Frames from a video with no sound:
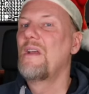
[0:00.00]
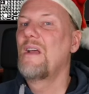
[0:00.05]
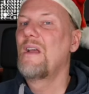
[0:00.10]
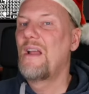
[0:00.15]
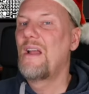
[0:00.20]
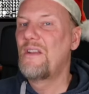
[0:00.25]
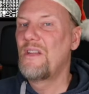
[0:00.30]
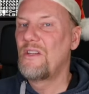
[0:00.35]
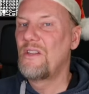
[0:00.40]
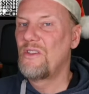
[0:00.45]

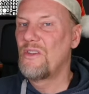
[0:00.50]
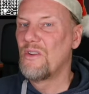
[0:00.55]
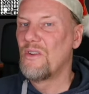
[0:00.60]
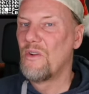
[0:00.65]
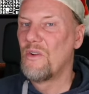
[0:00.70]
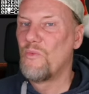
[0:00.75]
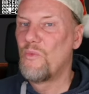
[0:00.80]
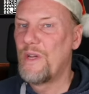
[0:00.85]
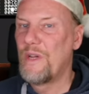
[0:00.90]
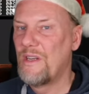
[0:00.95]

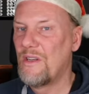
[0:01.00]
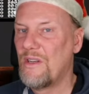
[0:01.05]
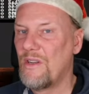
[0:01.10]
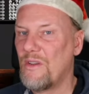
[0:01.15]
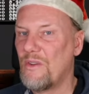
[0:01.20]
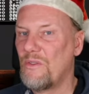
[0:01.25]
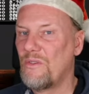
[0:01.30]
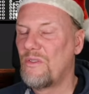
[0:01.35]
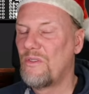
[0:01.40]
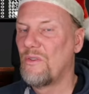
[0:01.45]
additional
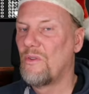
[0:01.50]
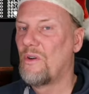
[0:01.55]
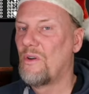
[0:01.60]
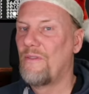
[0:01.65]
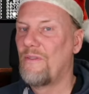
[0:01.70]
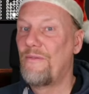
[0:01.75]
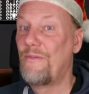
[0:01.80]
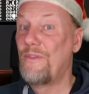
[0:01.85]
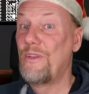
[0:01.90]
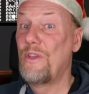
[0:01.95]
windows
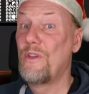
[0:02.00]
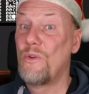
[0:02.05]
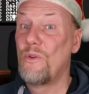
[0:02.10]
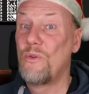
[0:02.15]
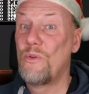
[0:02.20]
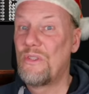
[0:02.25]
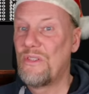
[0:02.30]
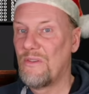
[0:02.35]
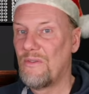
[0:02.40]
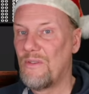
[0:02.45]
or
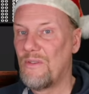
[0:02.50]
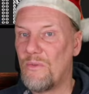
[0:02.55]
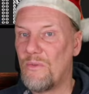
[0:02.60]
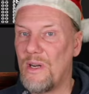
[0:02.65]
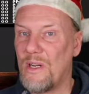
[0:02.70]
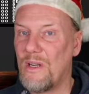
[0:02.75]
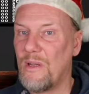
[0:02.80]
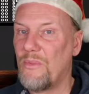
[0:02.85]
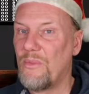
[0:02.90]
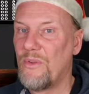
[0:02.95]
views
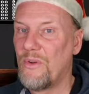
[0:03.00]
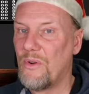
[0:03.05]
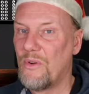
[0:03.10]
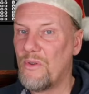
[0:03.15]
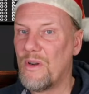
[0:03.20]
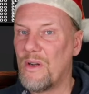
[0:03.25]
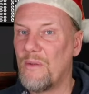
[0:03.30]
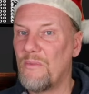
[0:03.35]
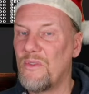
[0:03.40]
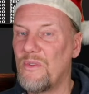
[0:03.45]
running
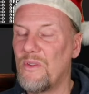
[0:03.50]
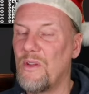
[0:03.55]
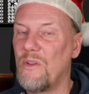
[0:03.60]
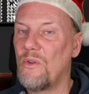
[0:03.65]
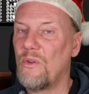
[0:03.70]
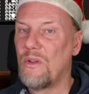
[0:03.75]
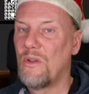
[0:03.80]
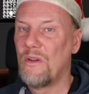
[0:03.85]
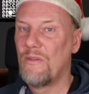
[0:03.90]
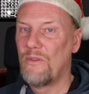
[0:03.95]
programs that
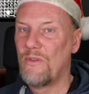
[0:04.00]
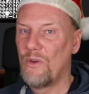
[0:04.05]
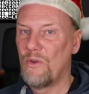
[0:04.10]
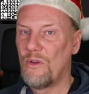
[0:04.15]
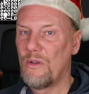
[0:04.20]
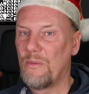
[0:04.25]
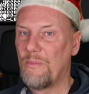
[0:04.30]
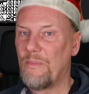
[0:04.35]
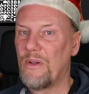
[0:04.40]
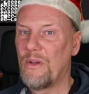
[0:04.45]
you could
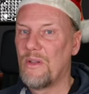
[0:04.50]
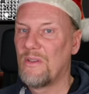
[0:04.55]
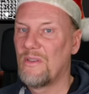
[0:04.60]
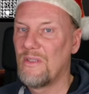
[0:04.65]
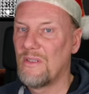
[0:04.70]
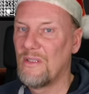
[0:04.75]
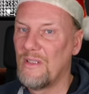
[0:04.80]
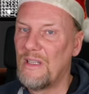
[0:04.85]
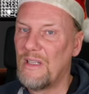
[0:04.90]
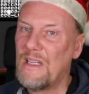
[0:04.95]
evoke. But
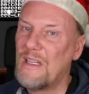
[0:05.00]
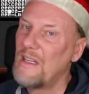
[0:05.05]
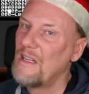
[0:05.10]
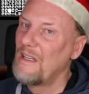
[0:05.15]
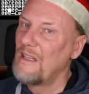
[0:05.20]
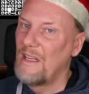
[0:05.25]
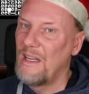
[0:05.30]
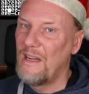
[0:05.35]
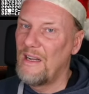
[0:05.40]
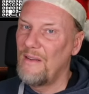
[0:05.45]

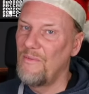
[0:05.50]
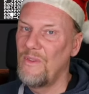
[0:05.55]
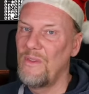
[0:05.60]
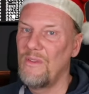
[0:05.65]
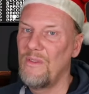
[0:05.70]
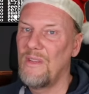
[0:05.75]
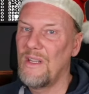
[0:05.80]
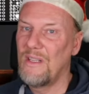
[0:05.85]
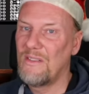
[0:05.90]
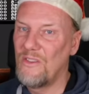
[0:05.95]

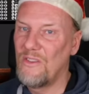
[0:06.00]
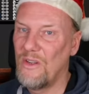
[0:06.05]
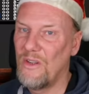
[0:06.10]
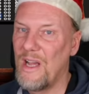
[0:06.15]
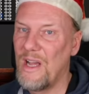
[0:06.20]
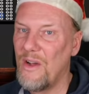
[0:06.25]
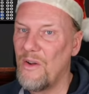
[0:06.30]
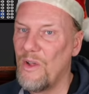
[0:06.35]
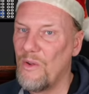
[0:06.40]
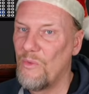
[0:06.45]
that's not
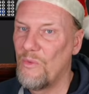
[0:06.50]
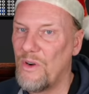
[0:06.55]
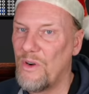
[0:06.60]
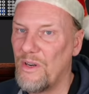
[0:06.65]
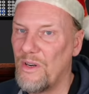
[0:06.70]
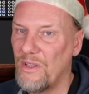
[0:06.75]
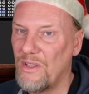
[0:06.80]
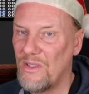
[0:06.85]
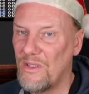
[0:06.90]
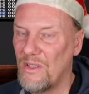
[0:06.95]
how it
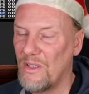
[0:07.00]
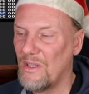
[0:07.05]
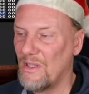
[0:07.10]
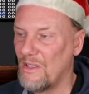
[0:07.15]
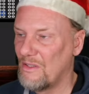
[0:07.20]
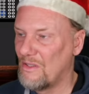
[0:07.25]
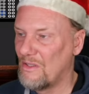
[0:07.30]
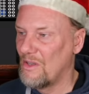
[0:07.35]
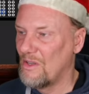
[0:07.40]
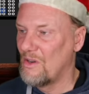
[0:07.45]
works.
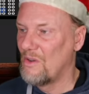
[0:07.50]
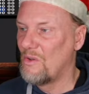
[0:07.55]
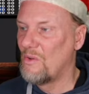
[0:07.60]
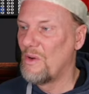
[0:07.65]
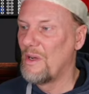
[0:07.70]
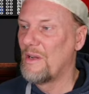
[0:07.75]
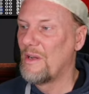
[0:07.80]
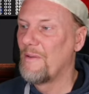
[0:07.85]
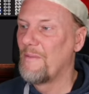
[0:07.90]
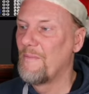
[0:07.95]

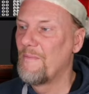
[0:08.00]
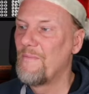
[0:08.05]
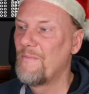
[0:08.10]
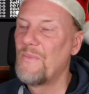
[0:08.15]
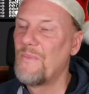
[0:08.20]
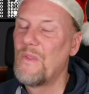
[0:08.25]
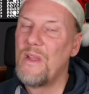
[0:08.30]
C64